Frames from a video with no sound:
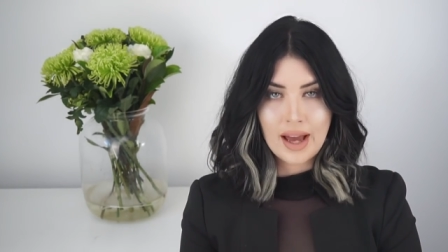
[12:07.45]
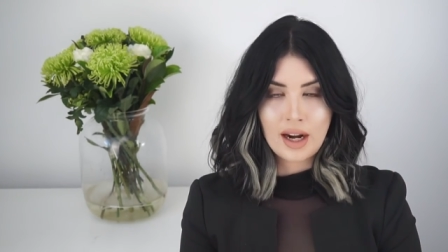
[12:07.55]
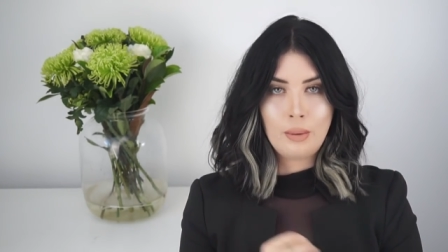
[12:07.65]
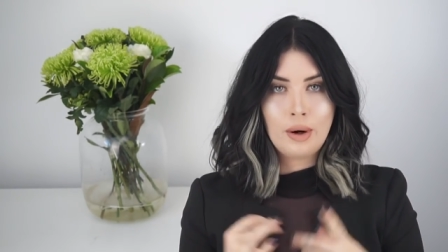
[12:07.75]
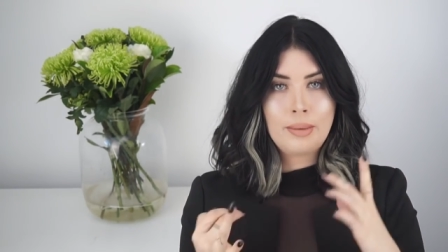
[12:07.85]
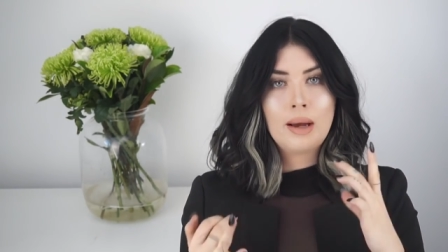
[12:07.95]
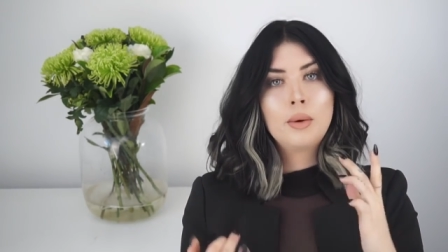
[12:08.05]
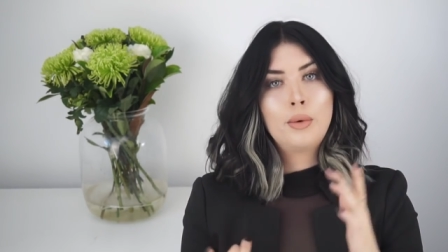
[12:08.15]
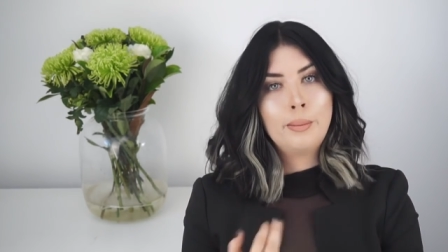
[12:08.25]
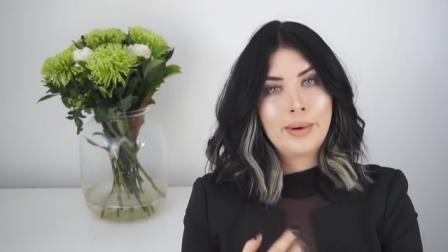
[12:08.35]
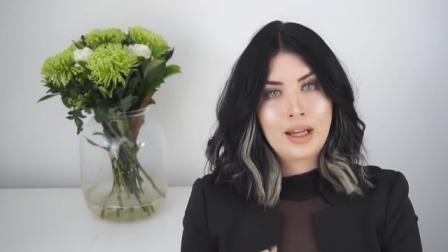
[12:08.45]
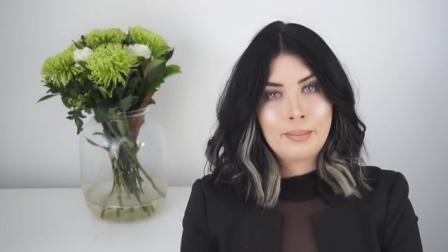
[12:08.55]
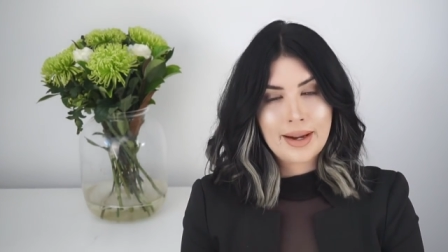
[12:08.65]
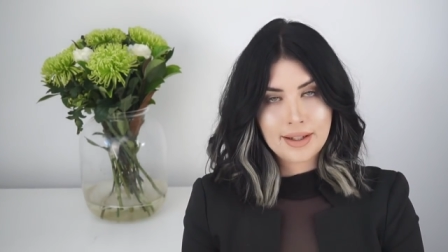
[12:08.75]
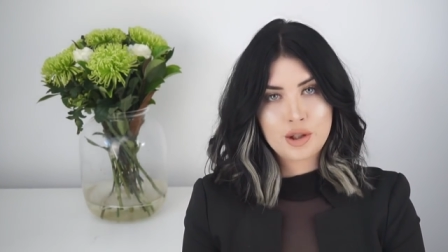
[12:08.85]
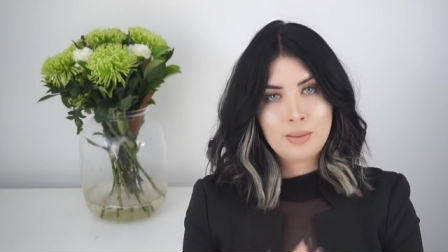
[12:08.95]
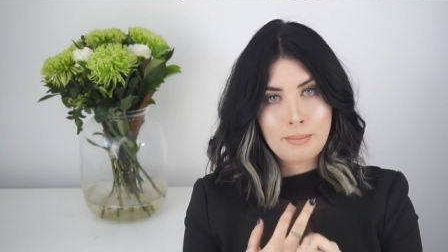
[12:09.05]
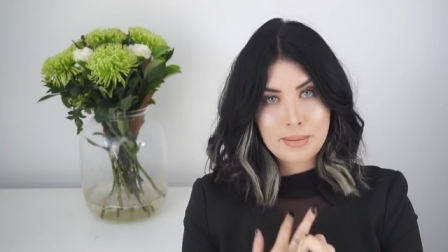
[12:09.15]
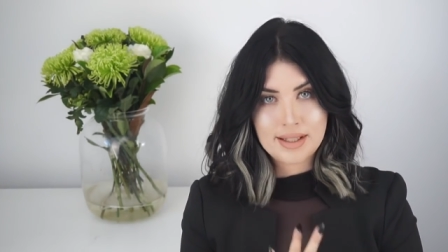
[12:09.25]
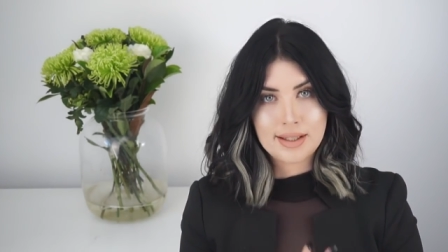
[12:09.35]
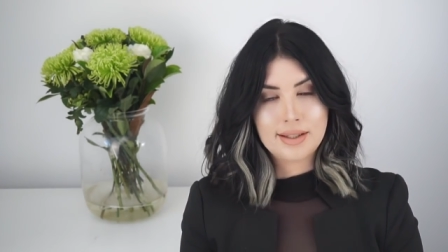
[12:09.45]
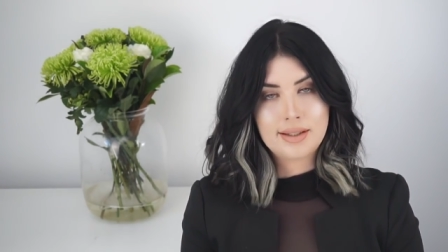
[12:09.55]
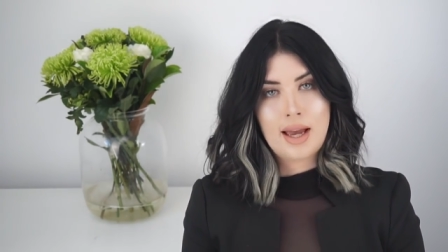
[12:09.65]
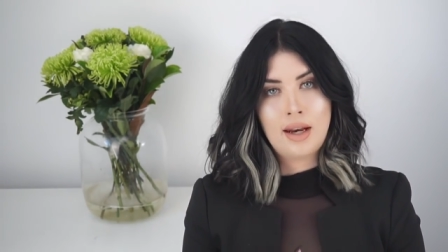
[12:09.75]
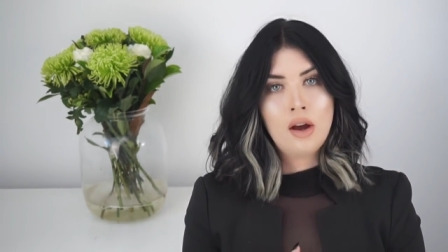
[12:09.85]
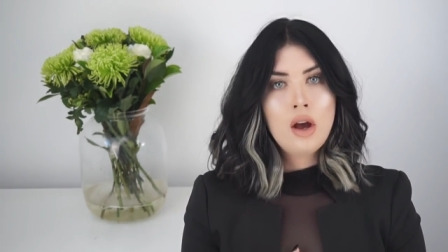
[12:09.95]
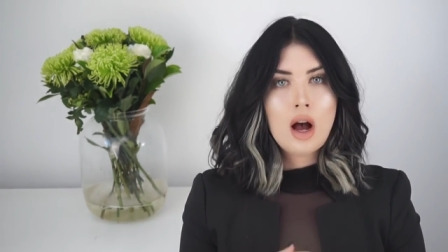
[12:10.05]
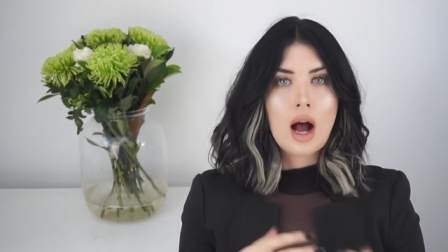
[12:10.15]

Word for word: and I want to be able to put money back into my business and